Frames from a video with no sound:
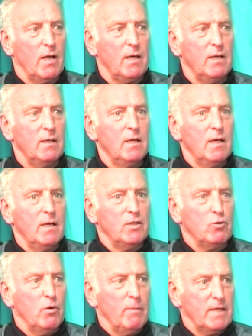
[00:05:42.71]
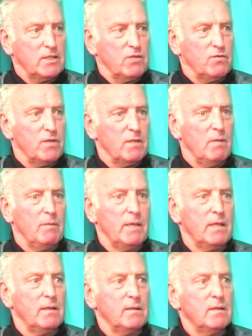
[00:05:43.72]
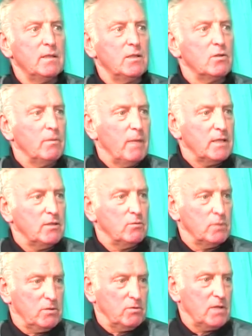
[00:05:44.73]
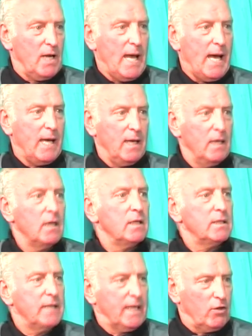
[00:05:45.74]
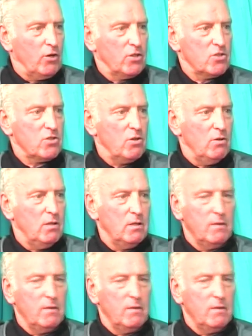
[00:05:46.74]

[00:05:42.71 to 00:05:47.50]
You had to go message for your mummy. You had to go message, which was a lie. They get out of school.